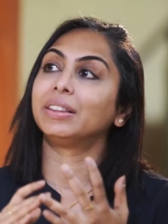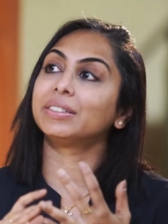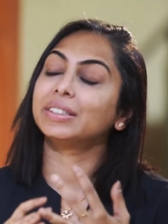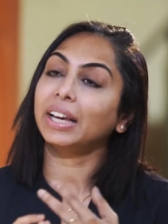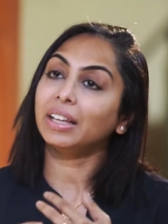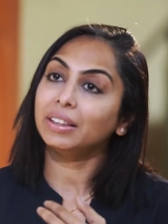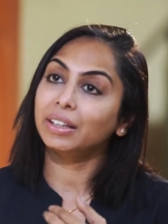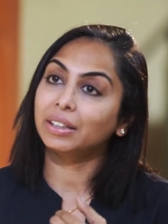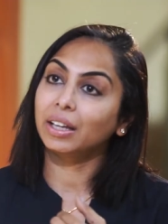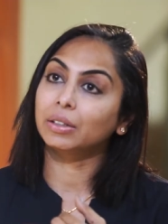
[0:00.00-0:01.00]
The second
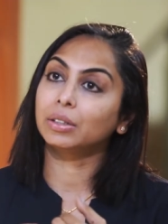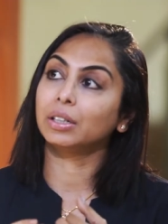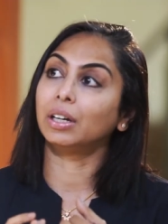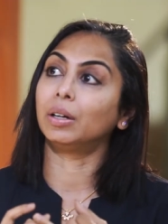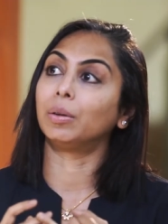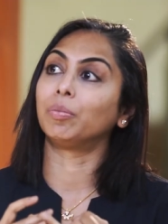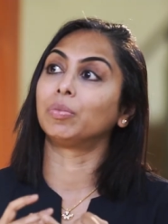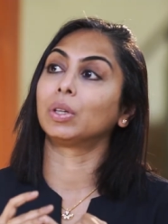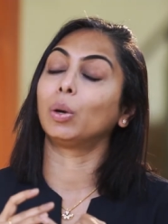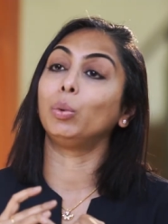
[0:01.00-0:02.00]
thing that
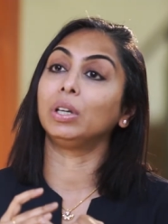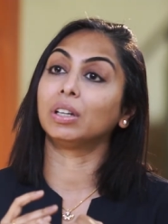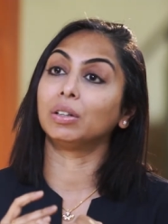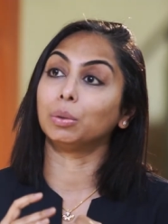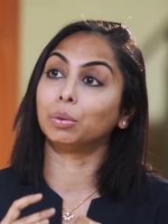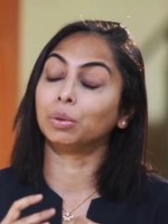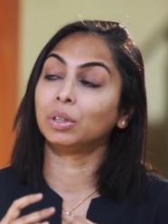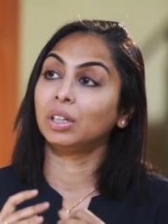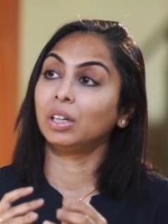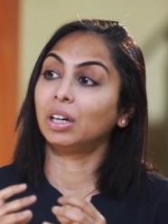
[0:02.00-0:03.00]
um, we can do
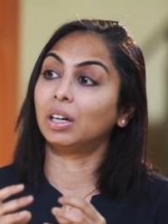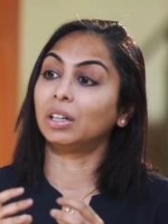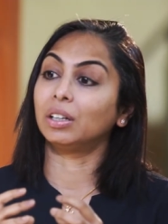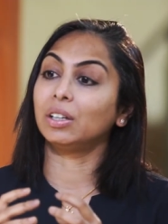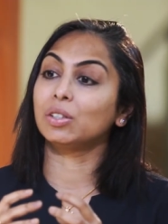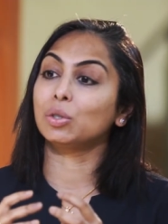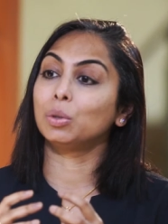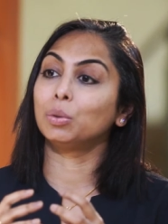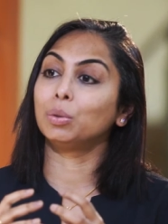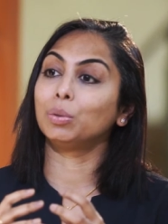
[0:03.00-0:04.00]
uh, is
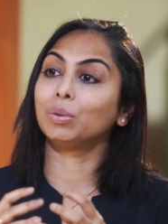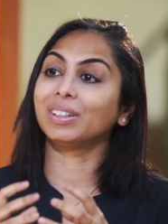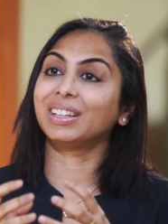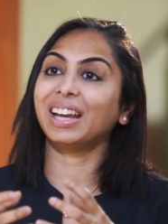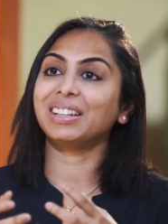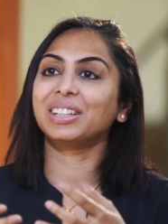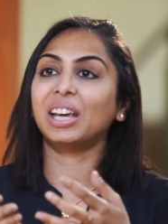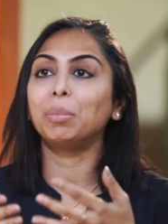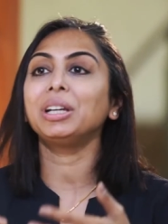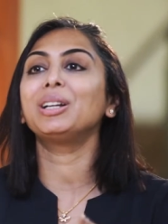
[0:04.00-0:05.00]
to get
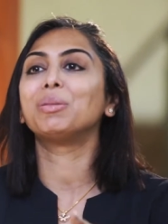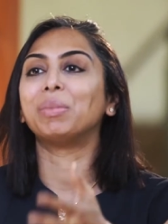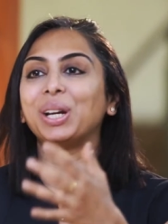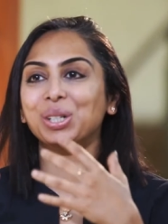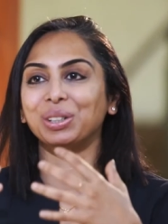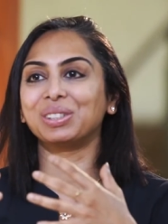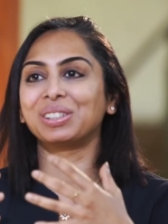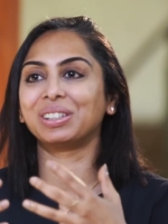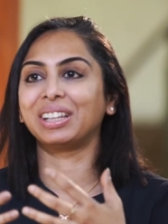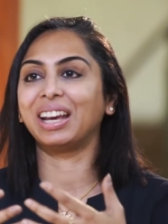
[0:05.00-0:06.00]
chemical
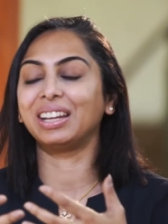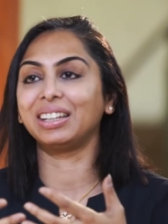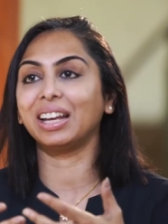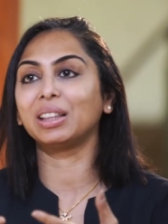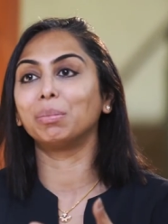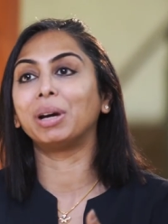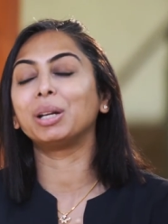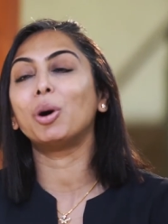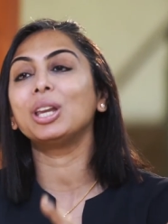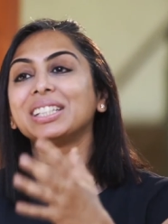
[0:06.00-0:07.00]
measures and get the
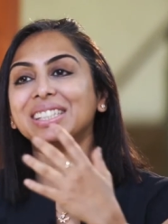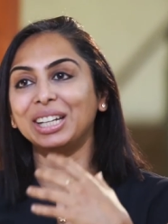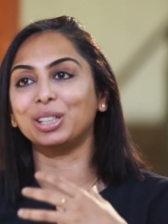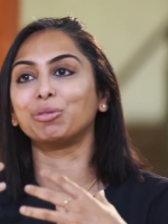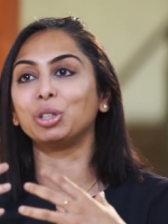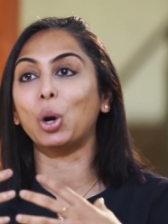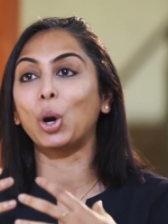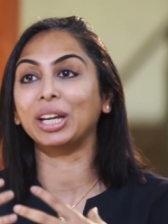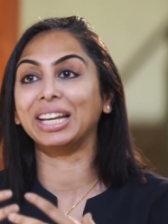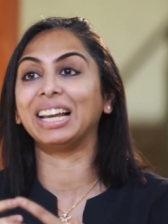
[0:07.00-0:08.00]
metabolic state of the
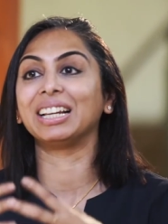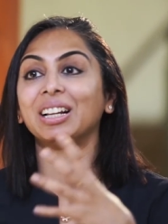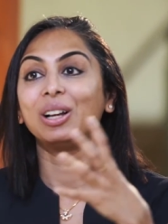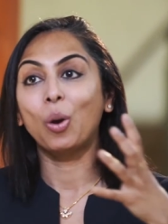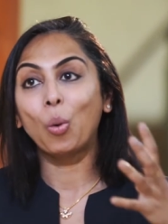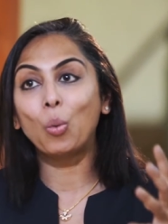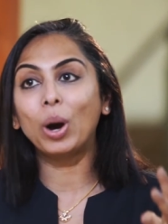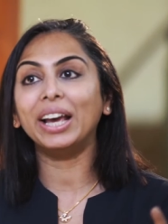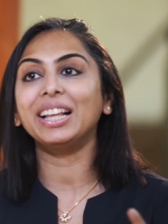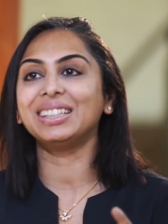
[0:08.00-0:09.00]
organelle
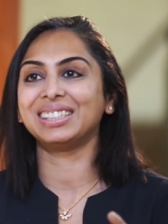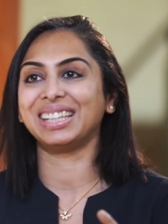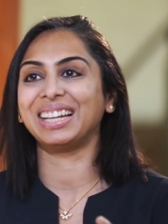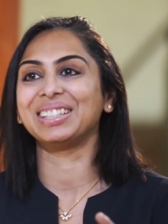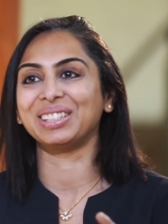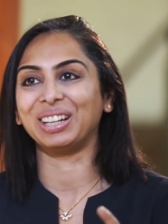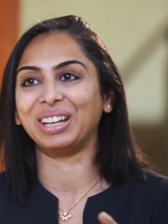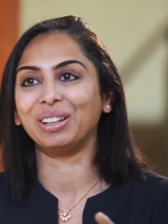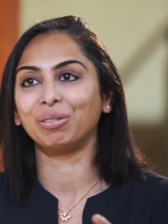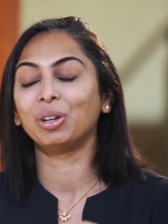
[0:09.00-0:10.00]
while the cell is
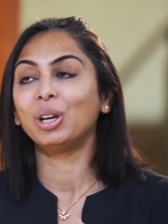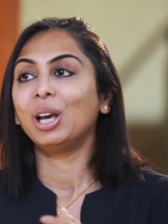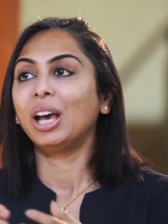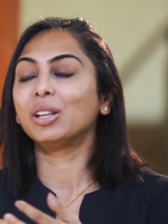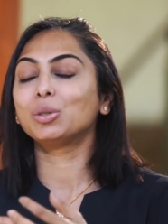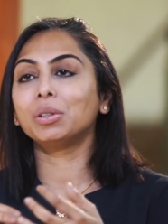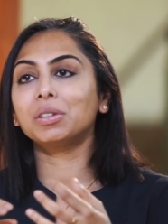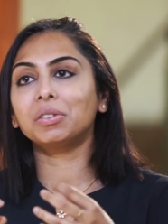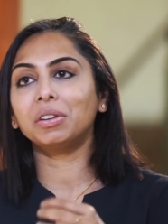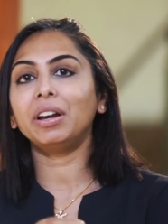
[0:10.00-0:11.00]
alive. And so
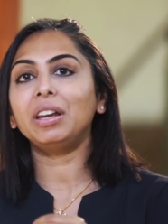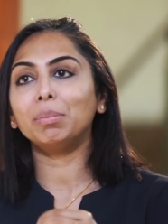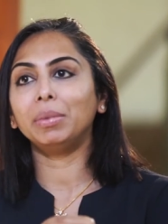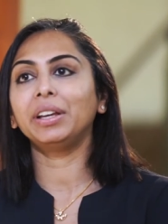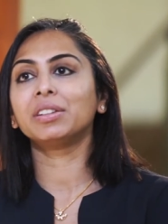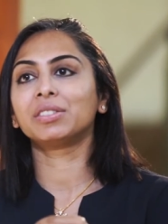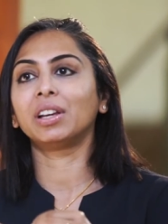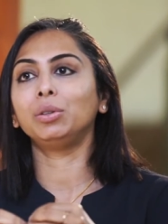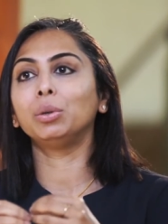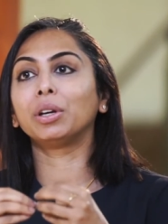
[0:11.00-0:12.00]
this really means
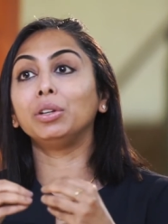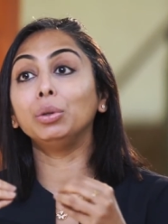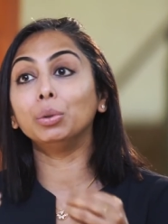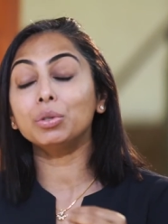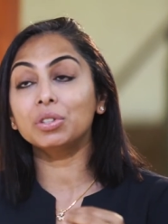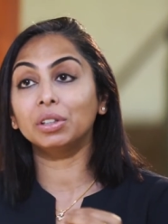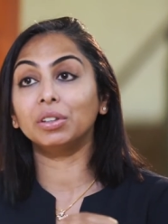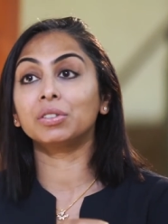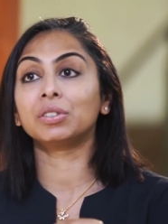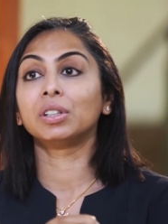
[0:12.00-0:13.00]
that you can use
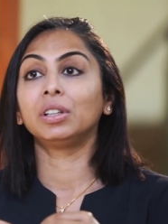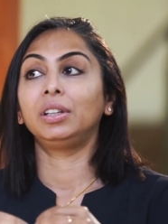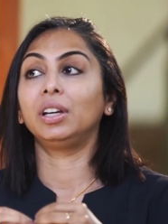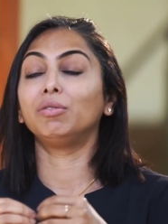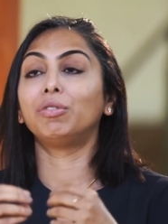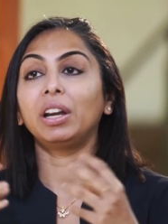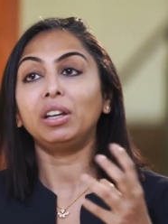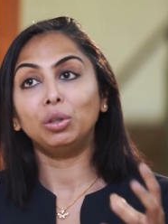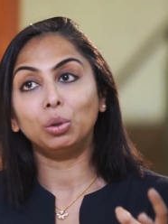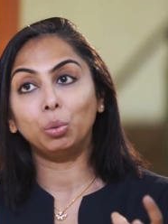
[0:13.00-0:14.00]
this in very new